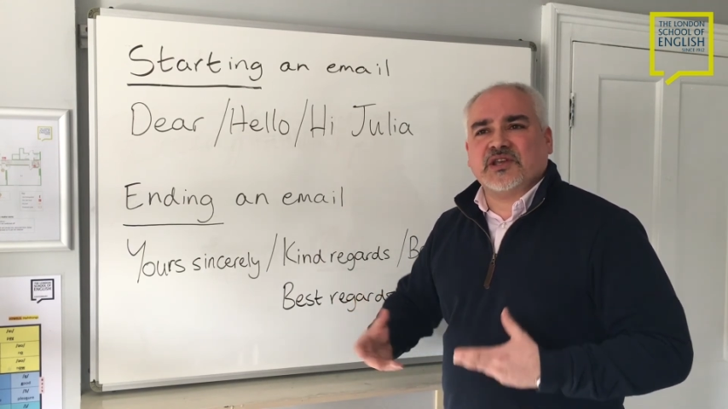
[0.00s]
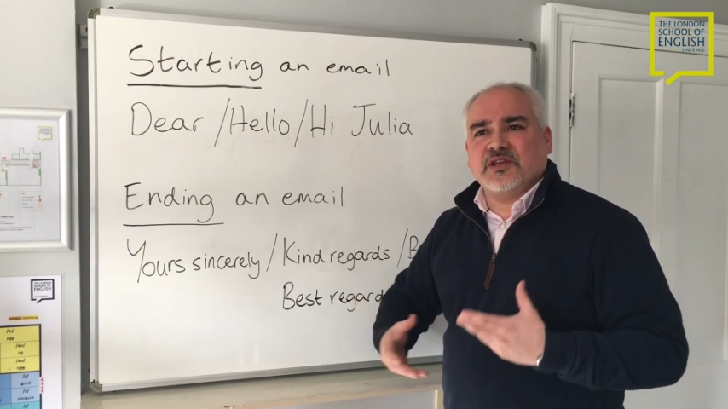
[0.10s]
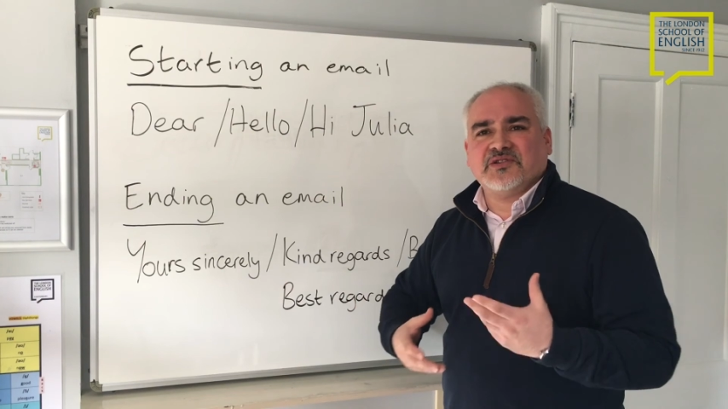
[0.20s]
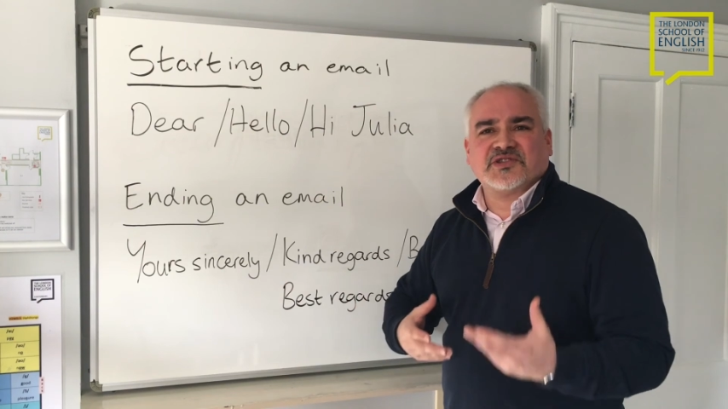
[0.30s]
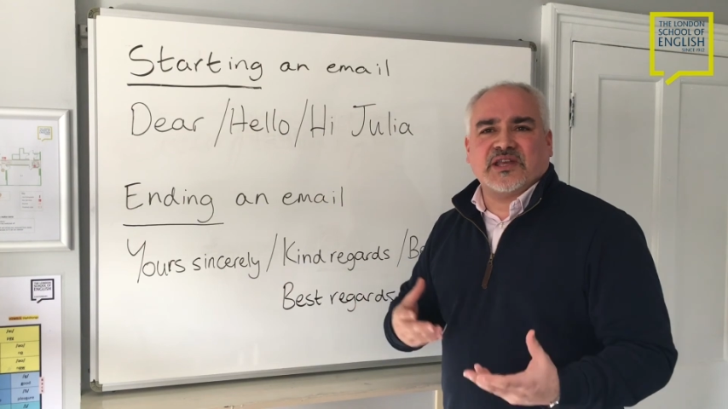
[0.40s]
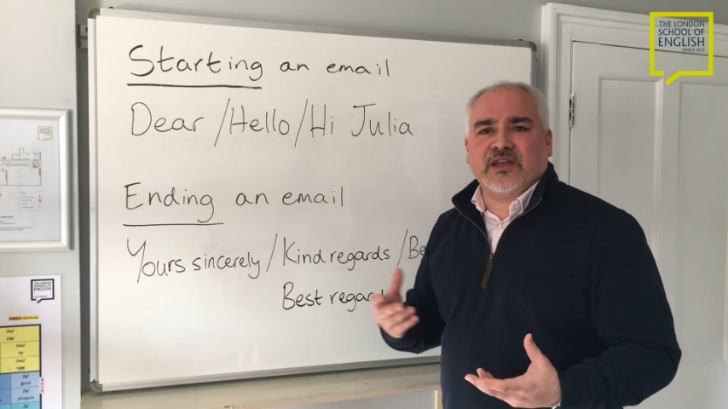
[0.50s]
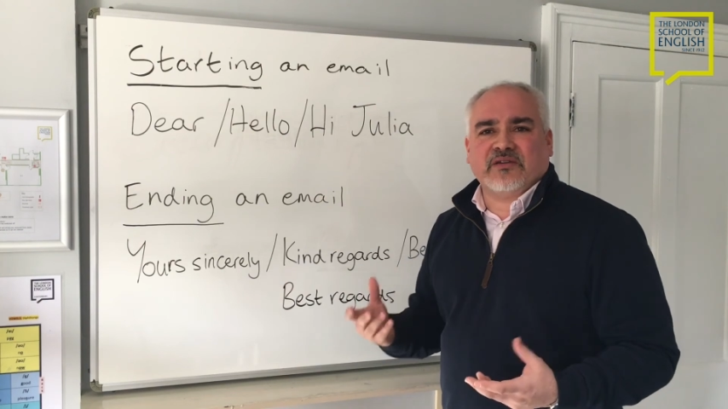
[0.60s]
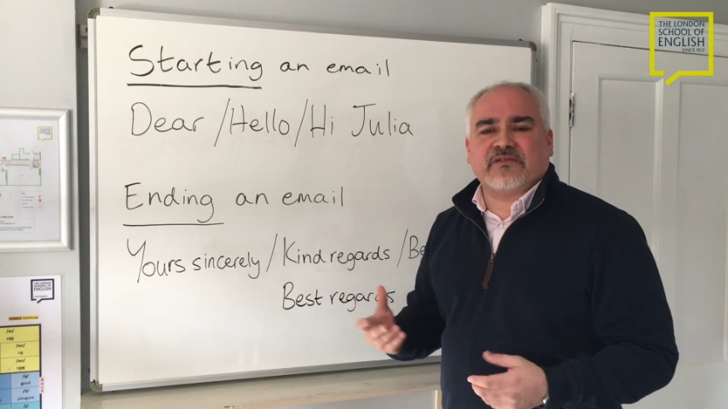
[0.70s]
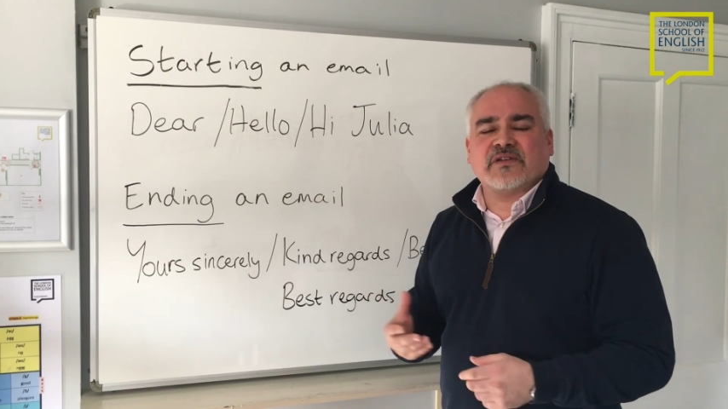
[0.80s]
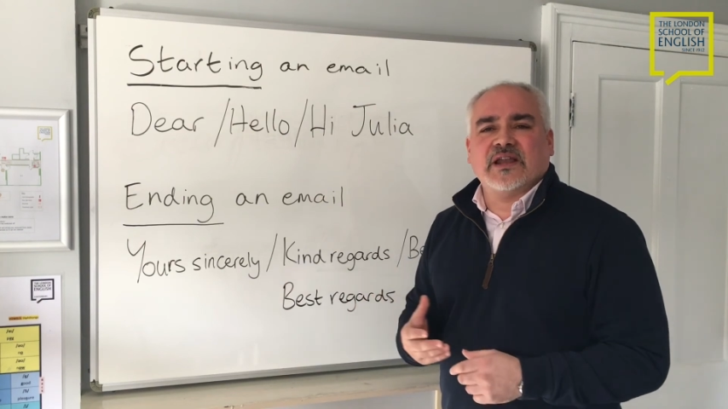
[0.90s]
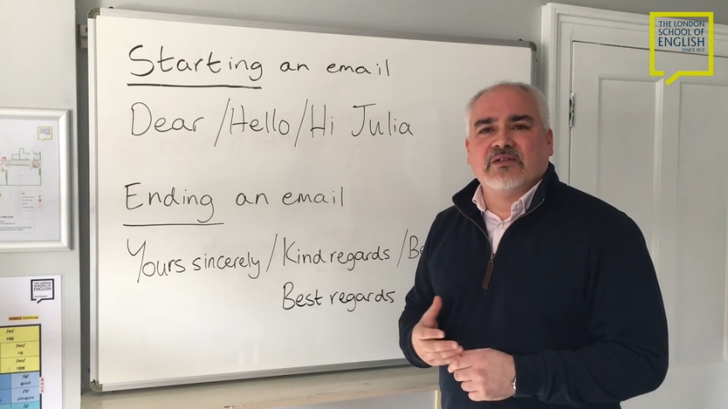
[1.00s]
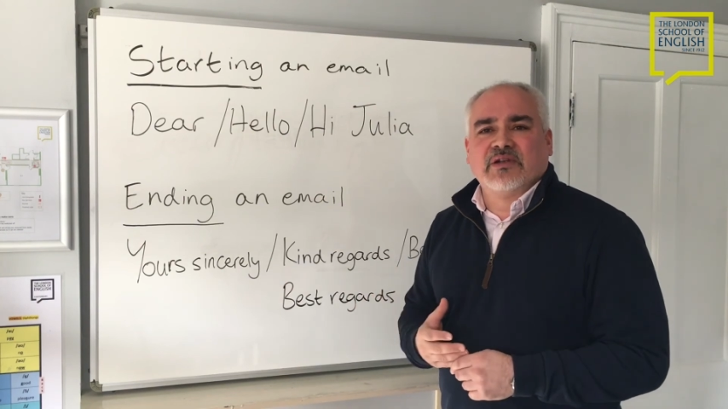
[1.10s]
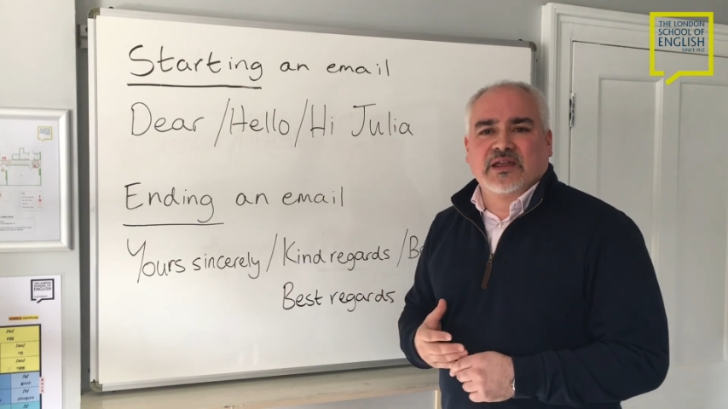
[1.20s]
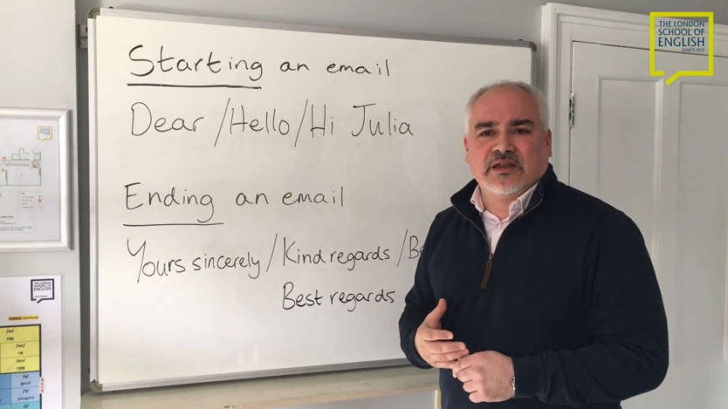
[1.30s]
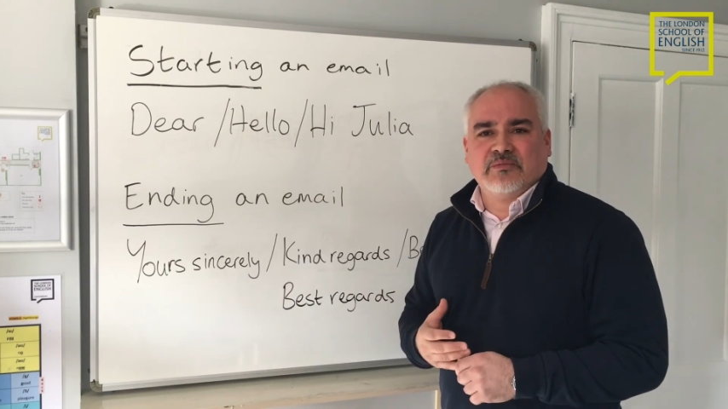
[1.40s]
who you see on a fairly
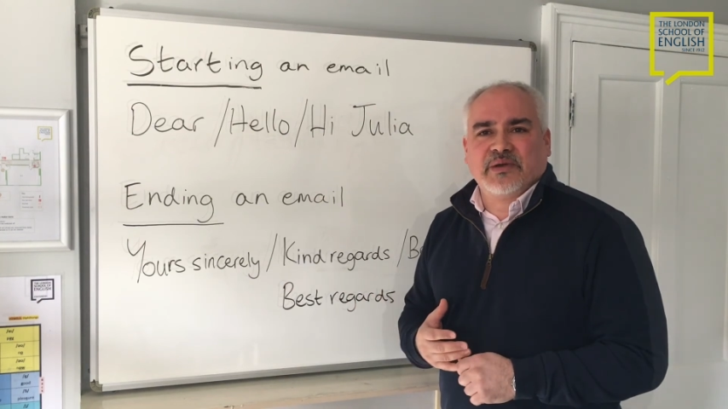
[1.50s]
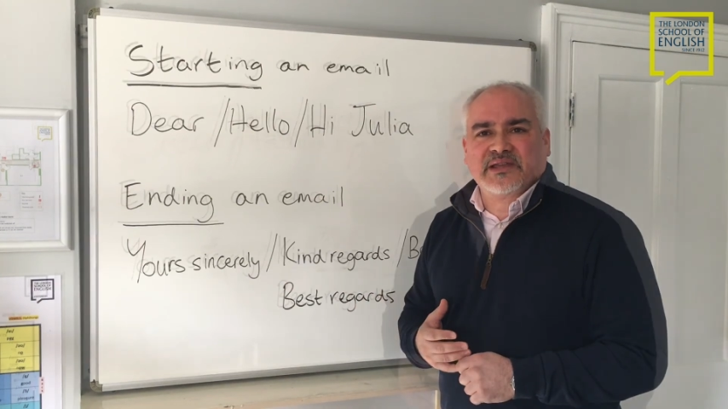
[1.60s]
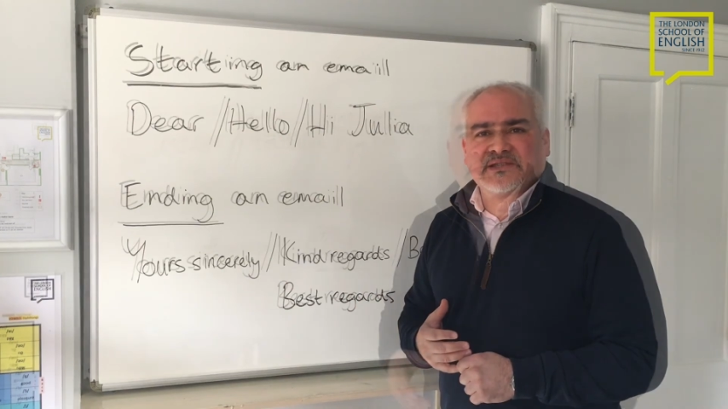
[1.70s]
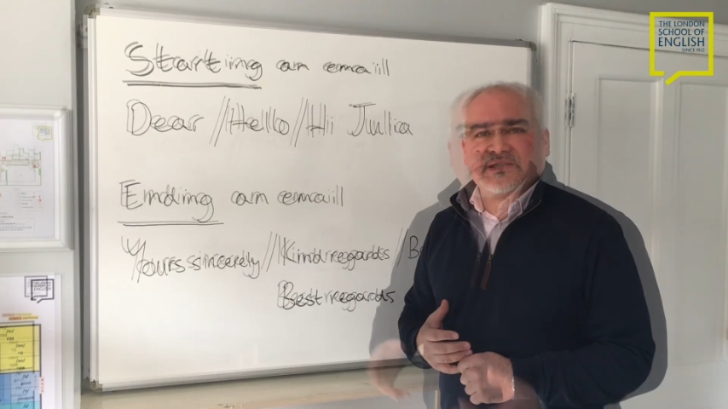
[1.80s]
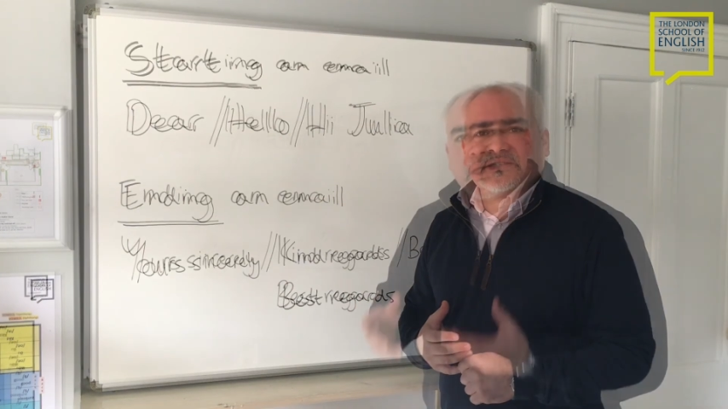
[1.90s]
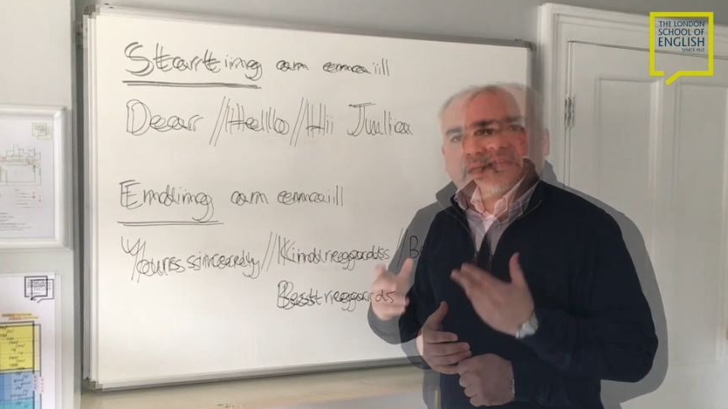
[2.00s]
regular basis.